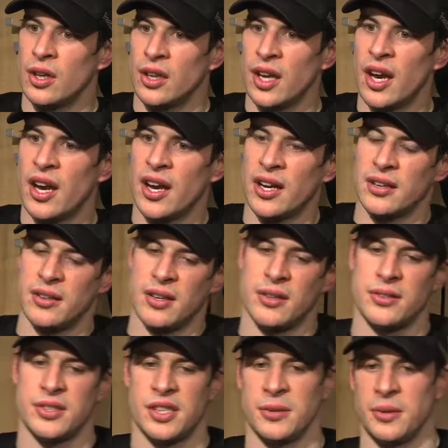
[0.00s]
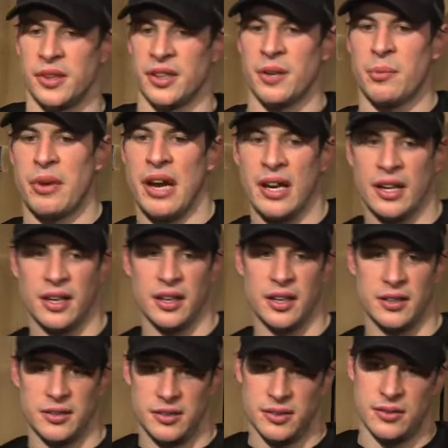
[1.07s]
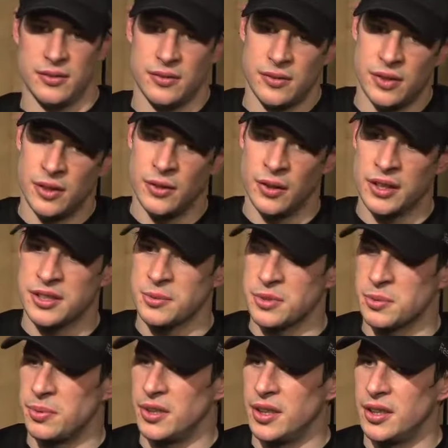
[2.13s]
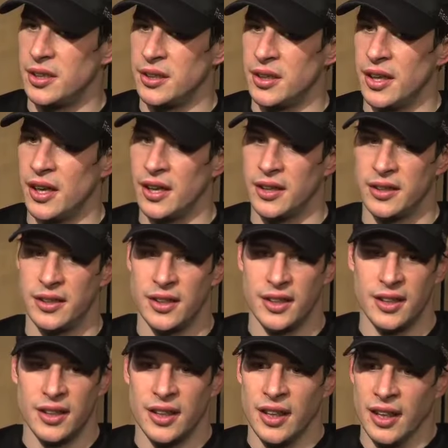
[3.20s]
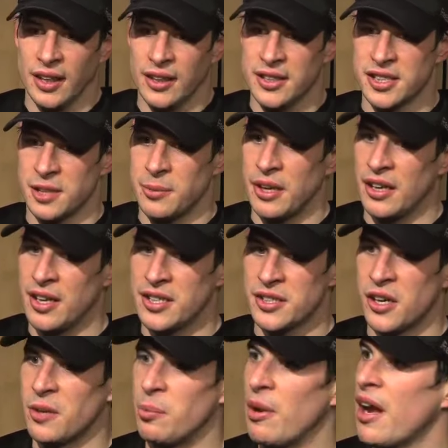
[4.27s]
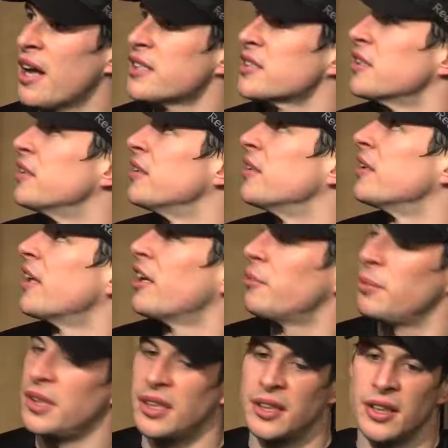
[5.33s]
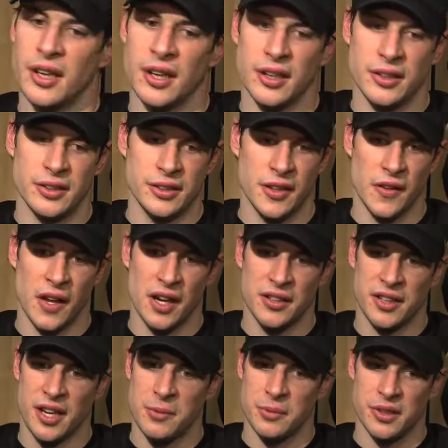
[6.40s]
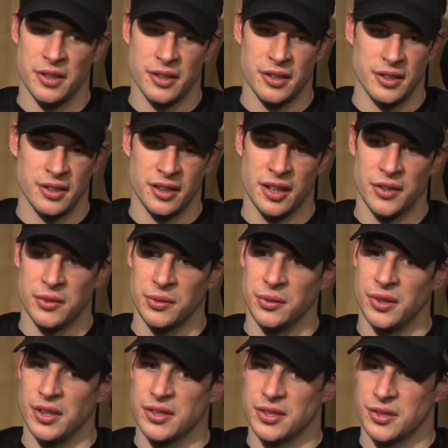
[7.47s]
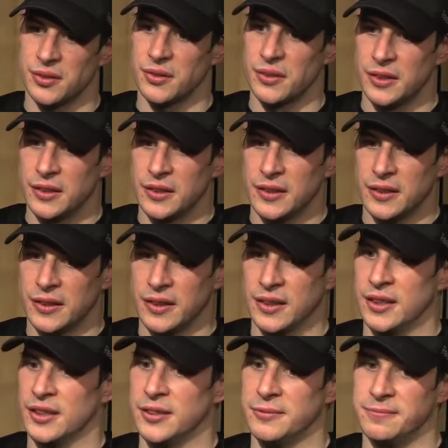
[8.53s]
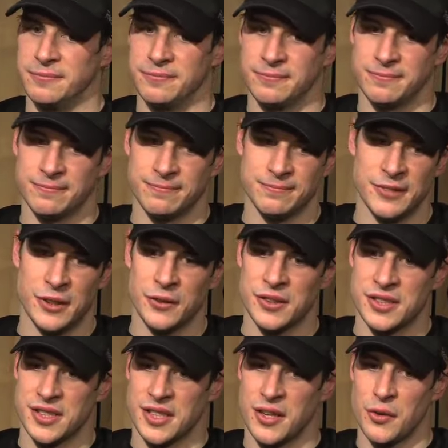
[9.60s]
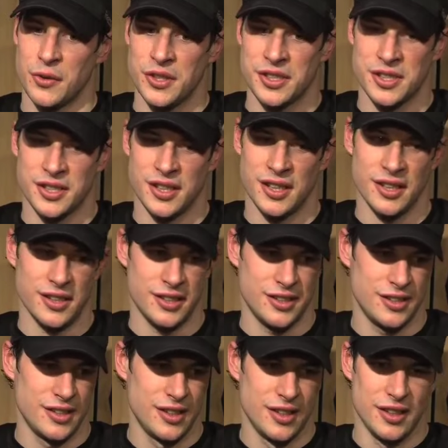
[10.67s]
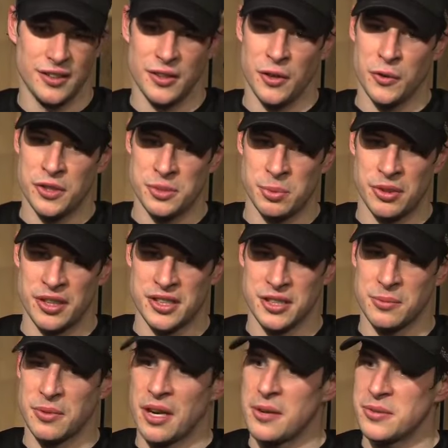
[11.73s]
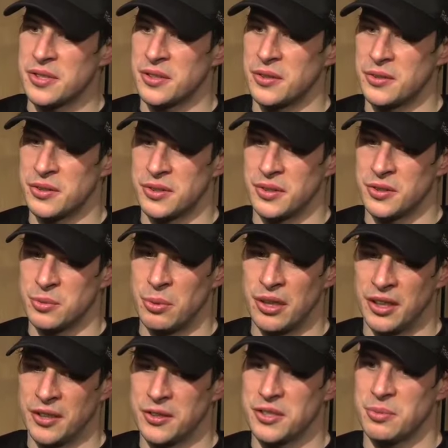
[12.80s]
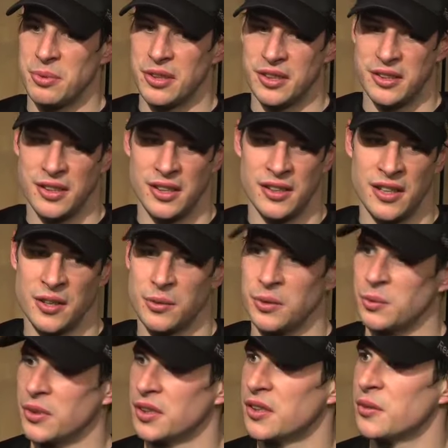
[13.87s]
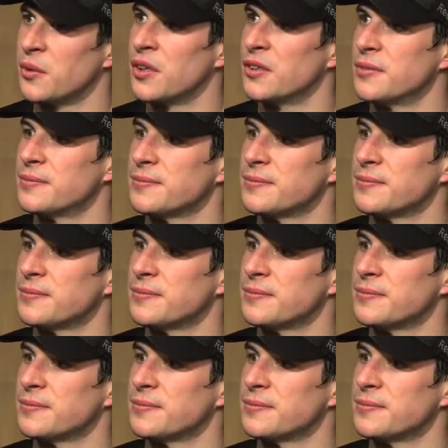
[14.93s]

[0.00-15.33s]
Yeah, I was able to come back and get some speed, and this game made a nice hard pass and gave me a lot of time to get through there. So, you know, it's not always pretty sometimes on those breakouts, but that one worked out well.